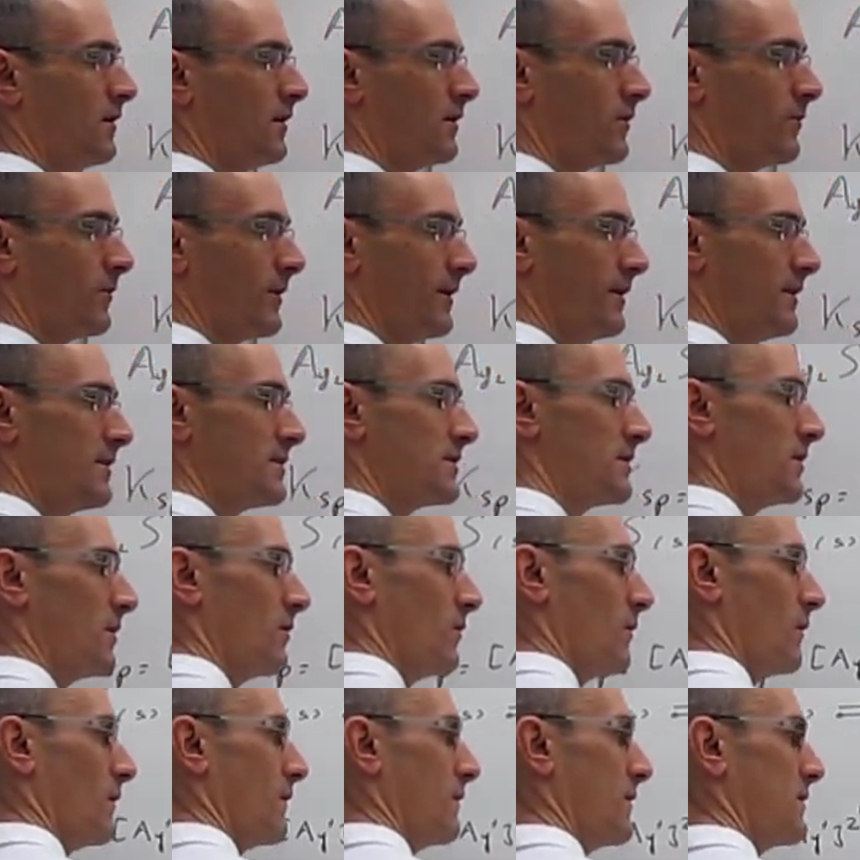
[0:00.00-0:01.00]
Right,
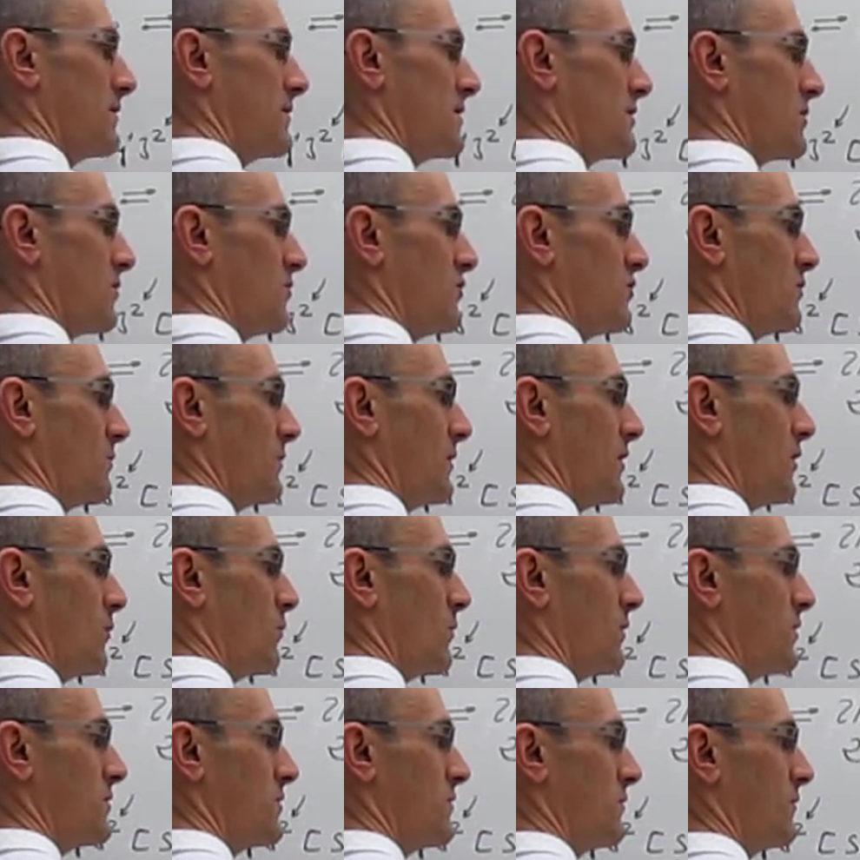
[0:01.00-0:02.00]
so this is going to be
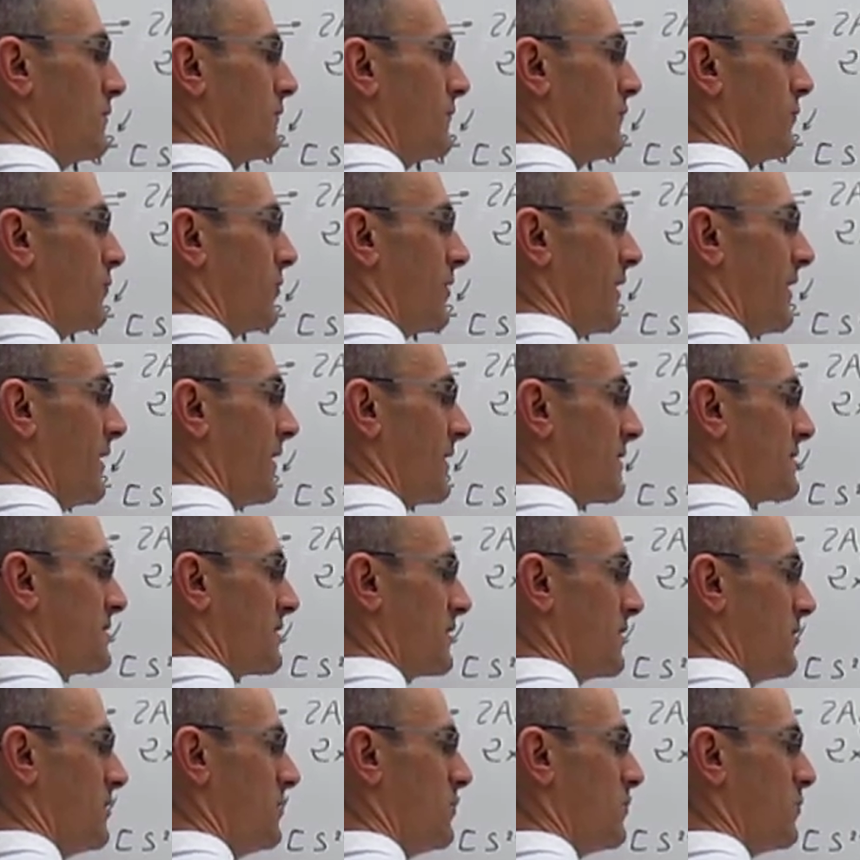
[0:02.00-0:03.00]
equal to 4x
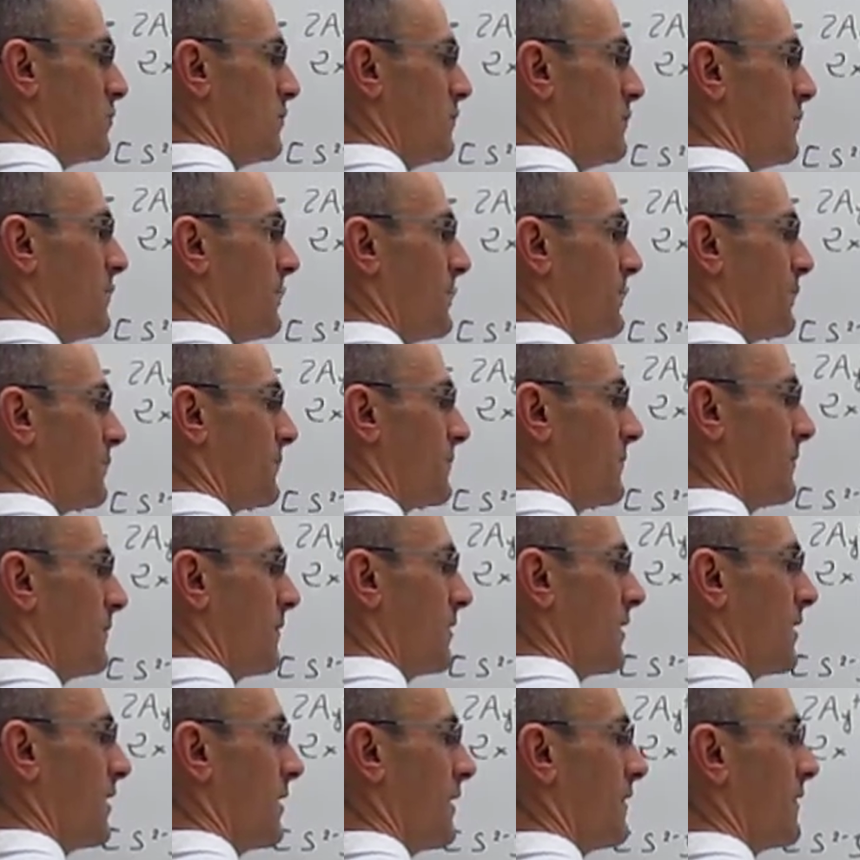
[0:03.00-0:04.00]
cubed,
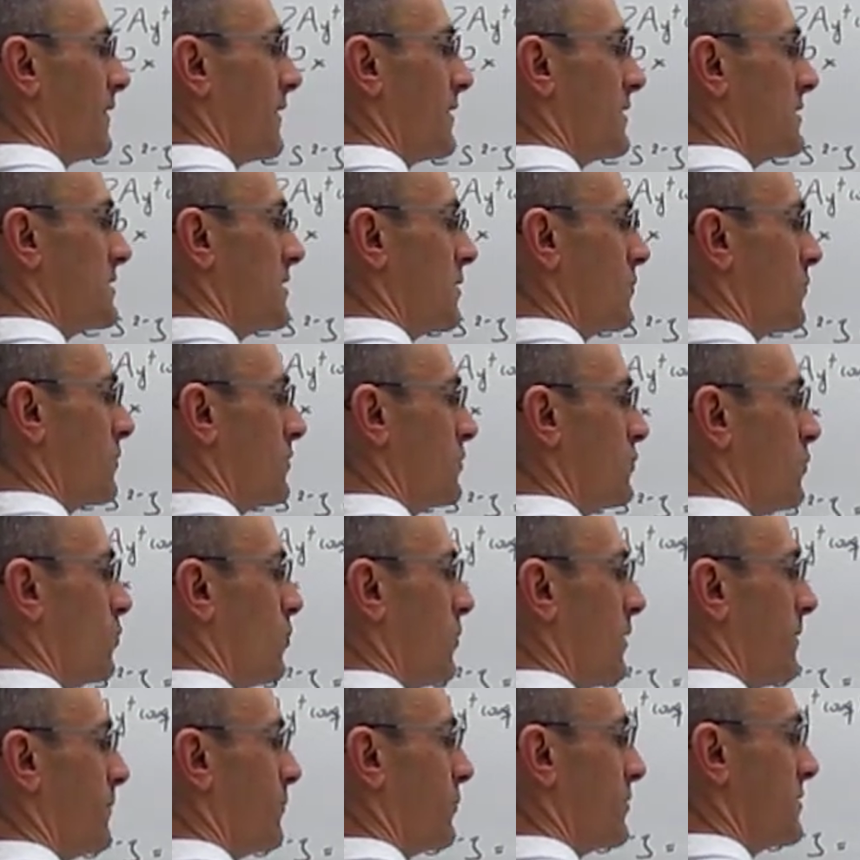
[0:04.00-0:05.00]
okay, and that is equal to
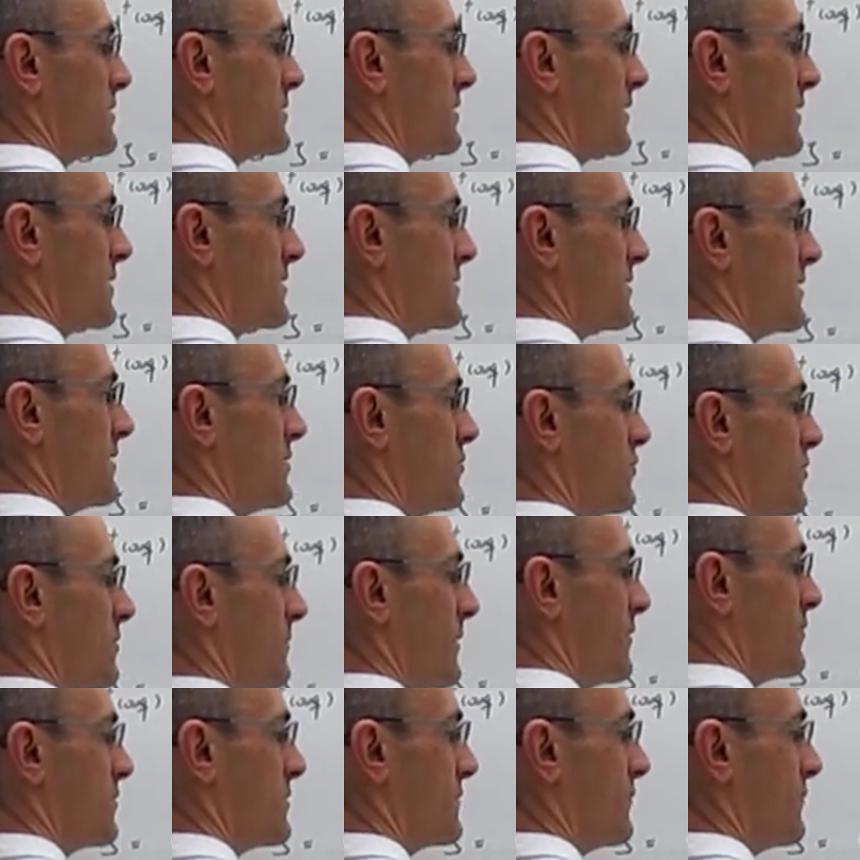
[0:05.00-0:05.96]
1.610 to the minus